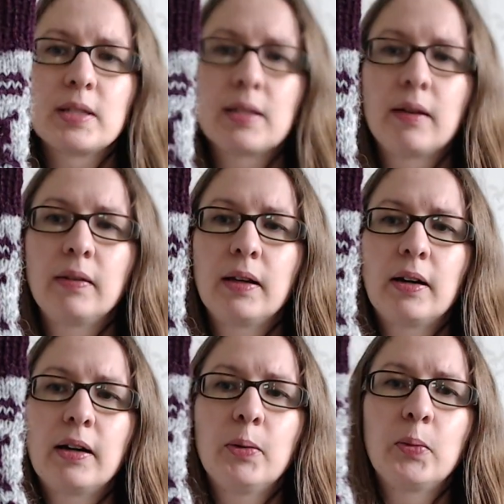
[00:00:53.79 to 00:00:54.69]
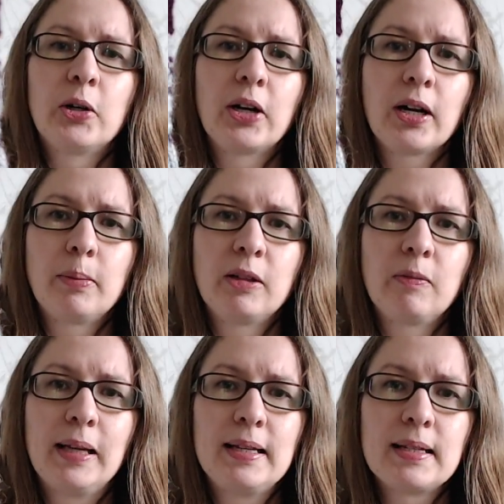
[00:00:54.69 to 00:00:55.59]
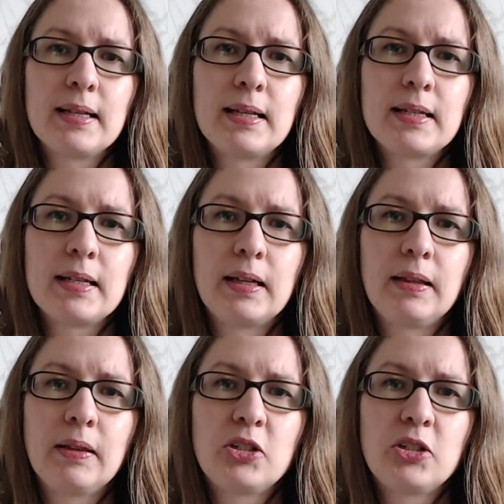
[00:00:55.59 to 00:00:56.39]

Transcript: and there were a couple of places in the